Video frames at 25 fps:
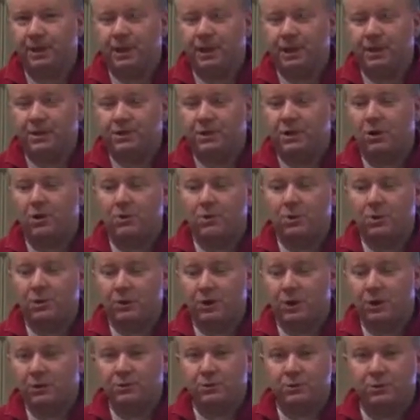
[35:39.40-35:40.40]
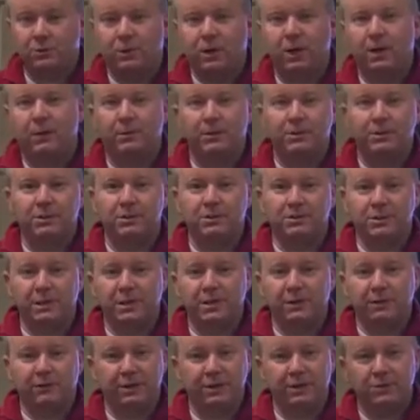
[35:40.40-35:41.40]
So there's requirements. There's
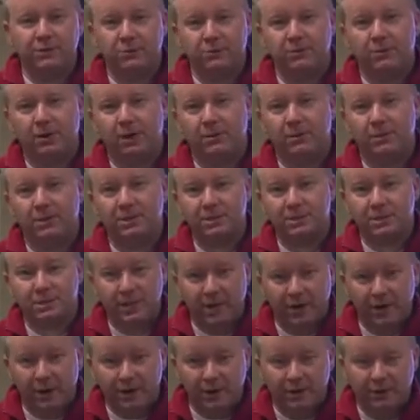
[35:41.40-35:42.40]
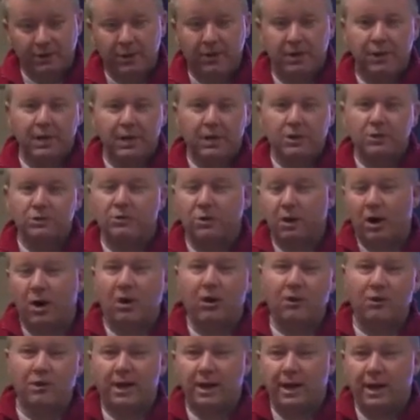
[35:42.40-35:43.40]
interface requirements there. So
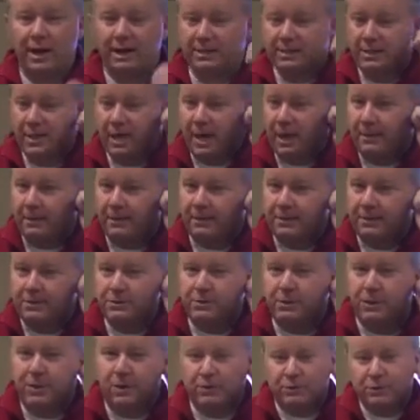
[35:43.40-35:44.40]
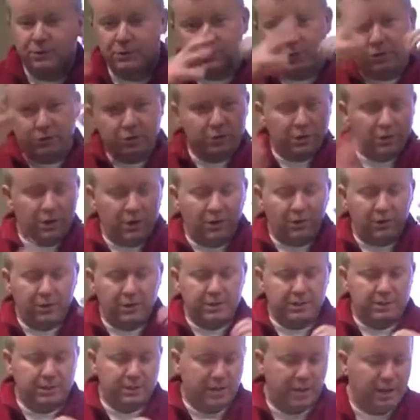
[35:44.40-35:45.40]
all that has to happen as well. So there's all
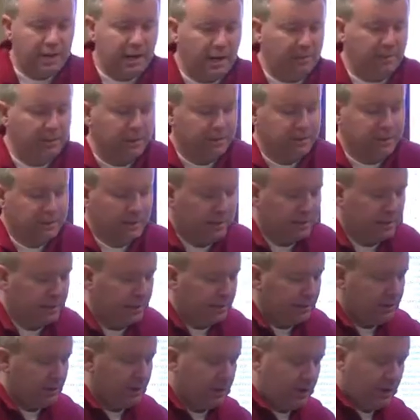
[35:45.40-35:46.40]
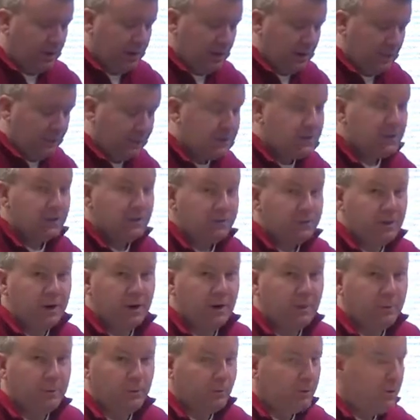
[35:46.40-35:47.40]
this that happens to
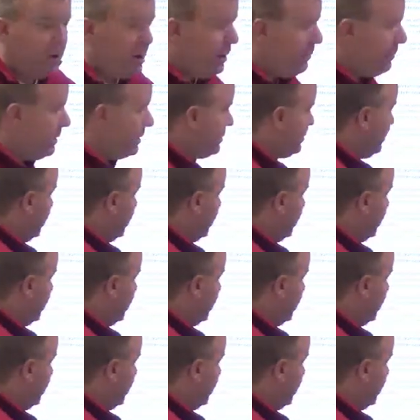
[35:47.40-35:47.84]
develop requirements.